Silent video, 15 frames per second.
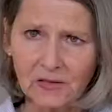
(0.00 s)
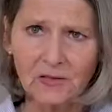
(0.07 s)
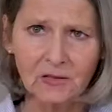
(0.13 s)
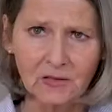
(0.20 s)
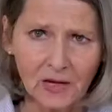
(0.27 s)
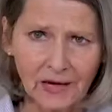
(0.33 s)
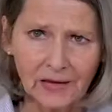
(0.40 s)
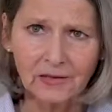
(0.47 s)

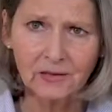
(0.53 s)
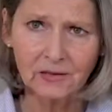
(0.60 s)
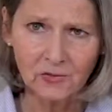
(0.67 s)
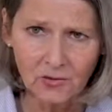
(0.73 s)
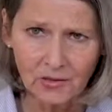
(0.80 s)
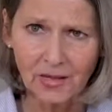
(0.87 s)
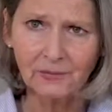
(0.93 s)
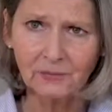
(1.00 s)
can there be a
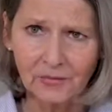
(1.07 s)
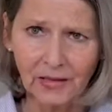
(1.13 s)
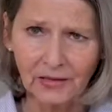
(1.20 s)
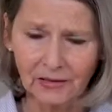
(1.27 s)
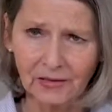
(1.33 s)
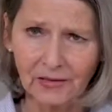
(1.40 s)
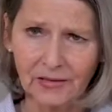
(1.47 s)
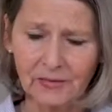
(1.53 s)
connection with
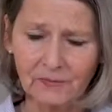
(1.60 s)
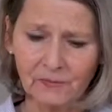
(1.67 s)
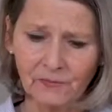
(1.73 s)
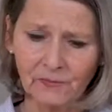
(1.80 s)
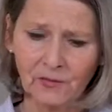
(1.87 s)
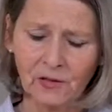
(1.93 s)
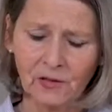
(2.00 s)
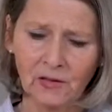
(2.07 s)
a
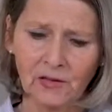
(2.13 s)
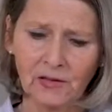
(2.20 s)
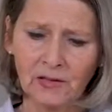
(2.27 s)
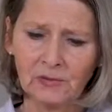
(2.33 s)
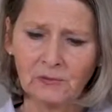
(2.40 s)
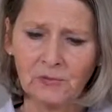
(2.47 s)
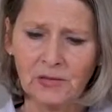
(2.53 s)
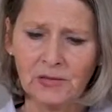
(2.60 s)
contrast
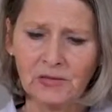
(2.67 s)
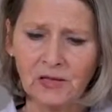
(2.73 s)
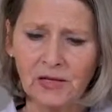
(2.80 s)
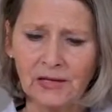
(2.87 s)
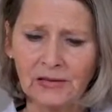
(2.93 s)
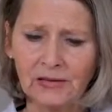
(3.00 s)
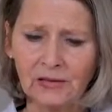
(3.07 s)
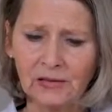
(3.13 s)
agent
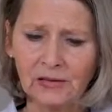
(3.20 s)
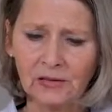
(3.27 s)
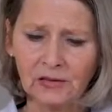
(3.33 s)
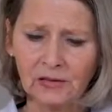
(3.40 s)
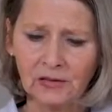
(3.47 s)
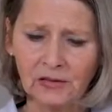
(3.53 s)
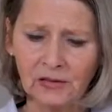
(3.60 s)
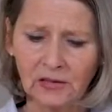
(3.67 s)

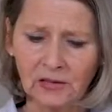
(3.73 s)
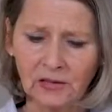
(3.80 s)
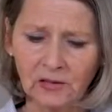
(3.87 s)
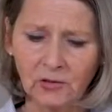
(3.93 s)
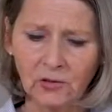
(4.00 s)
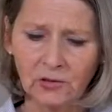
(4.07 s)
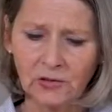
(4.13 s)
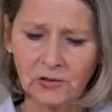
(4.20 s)

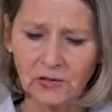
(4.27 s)
examination?